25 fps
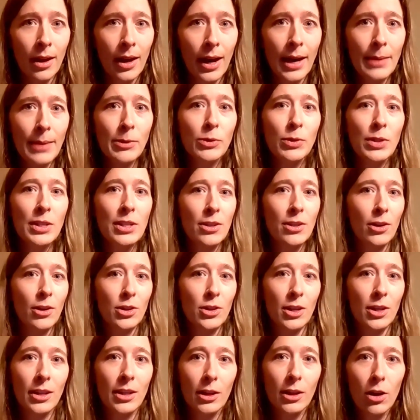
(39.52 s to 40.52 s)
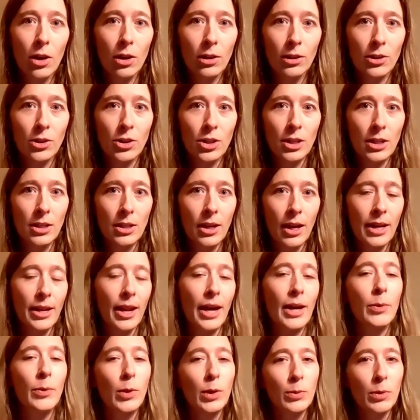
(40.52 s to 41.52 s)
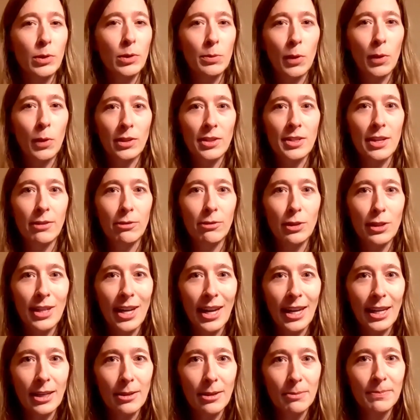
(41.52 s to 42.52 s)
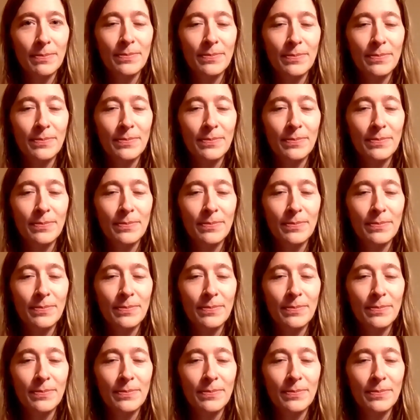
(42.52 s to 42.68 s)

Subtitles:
I'm a researcher in ecology and I work with models every day.